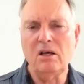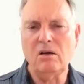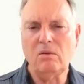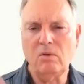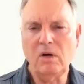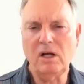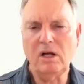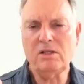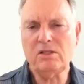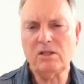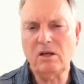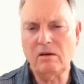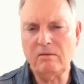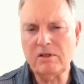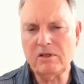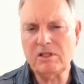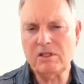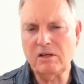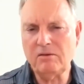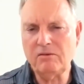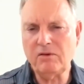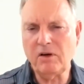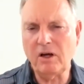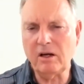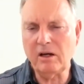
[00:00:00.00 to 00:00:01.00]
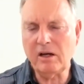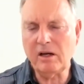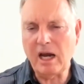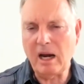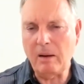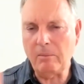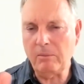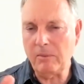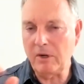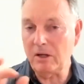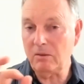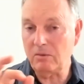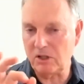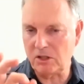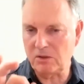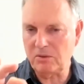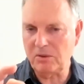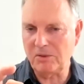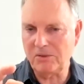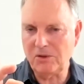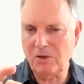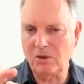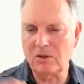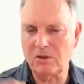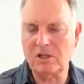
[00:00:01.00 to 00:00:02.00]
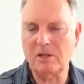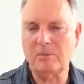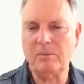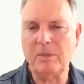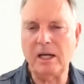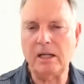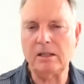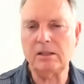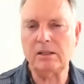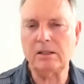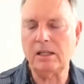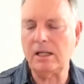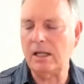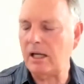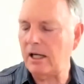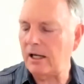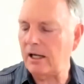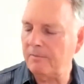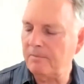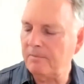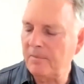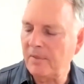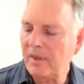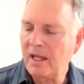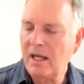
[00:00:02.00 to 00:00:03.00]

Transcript: One's obviously vocabulary, which we've talked about today.